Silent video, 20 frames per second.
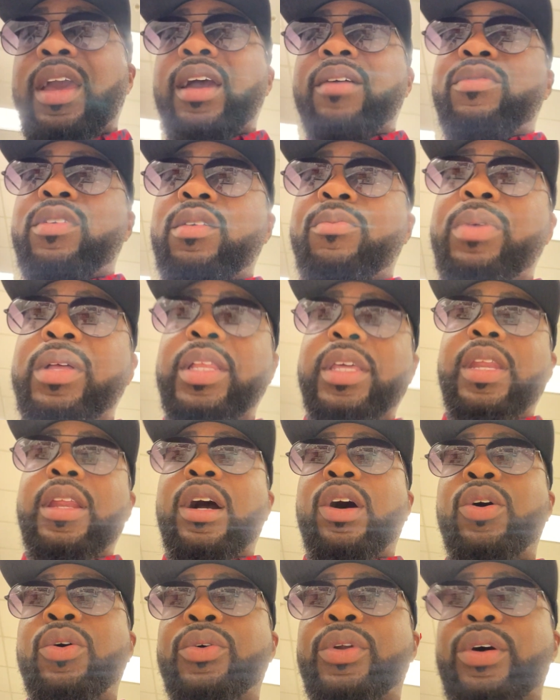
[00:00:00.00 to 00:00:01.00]
have the ability
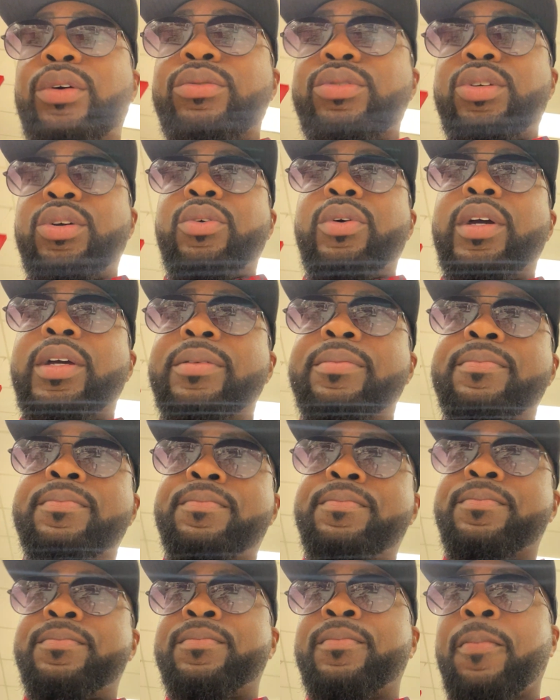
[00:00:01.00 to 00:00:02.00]
to hold on to it?
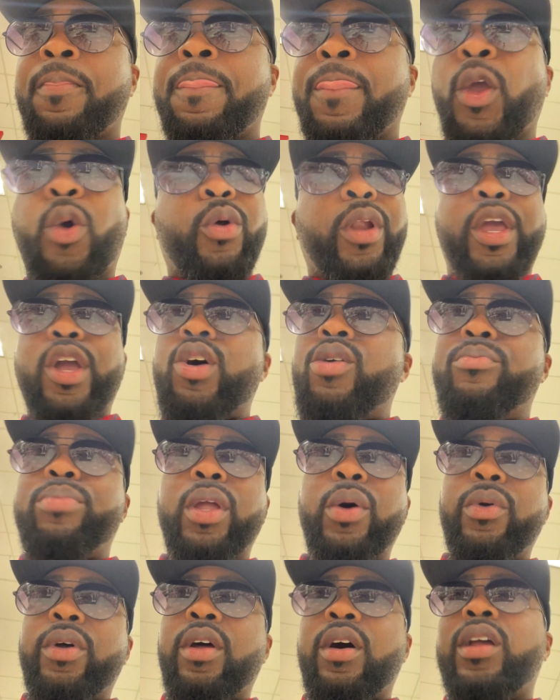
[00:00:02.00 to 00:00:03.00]
Or they going to
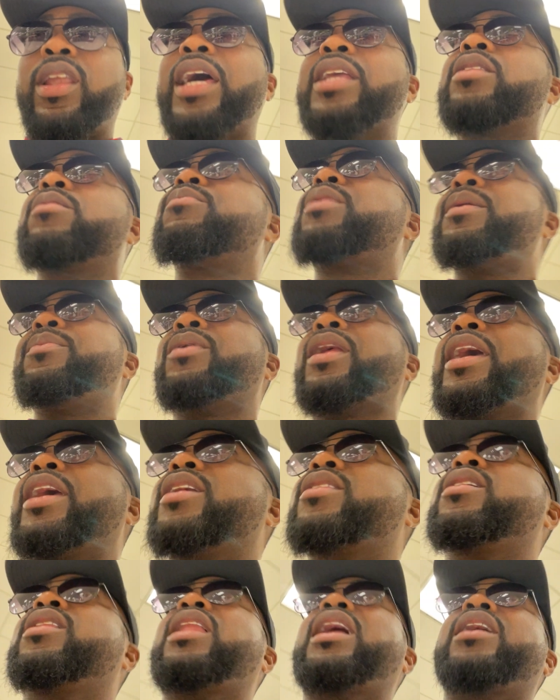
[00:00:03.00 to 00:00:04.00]
blow it all like them people that
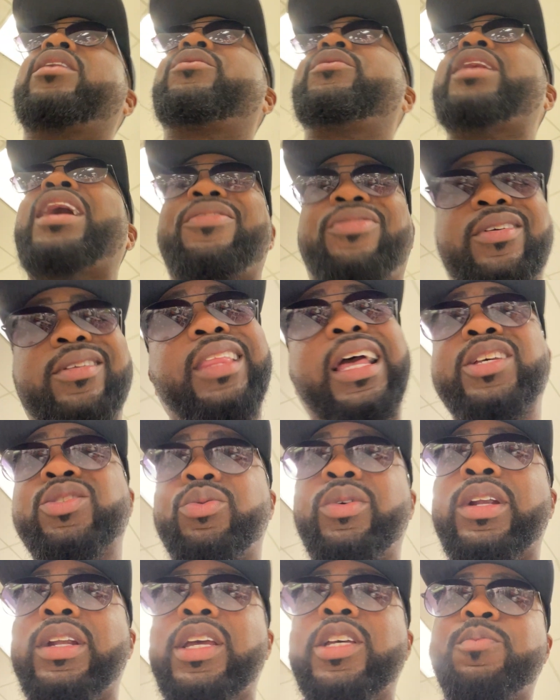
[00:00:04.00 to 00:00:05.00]
hit the lottery. I think that's
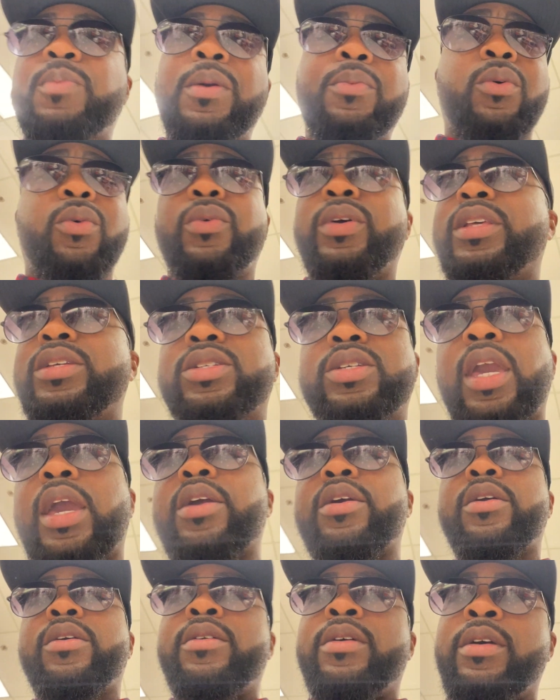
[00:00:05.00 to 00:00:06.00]
what it is. People are really
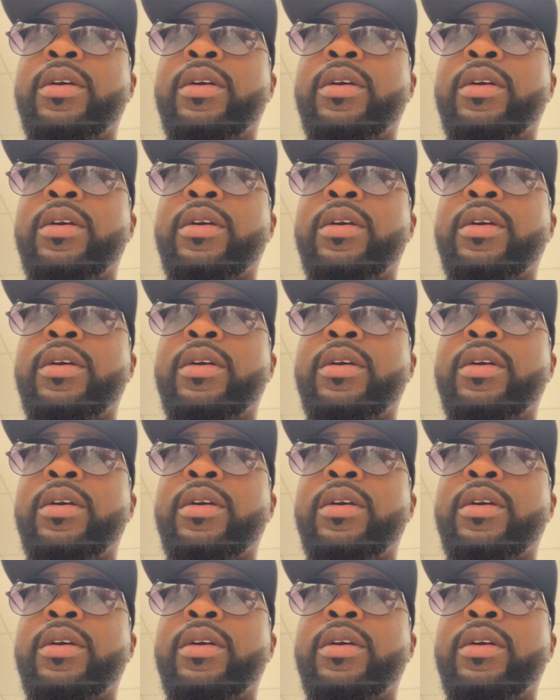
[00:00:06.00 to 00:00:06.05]
scared.